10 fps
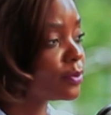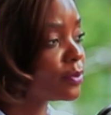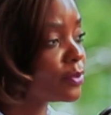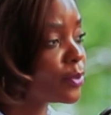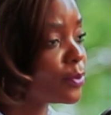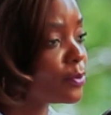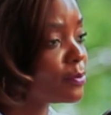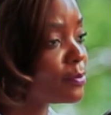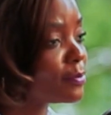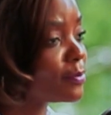So,
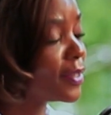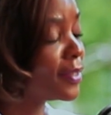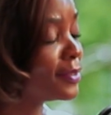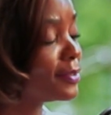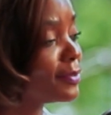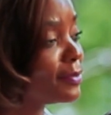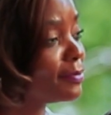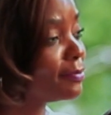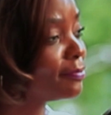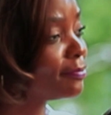what do you think about
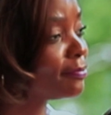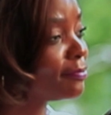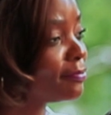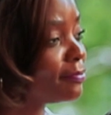that myth?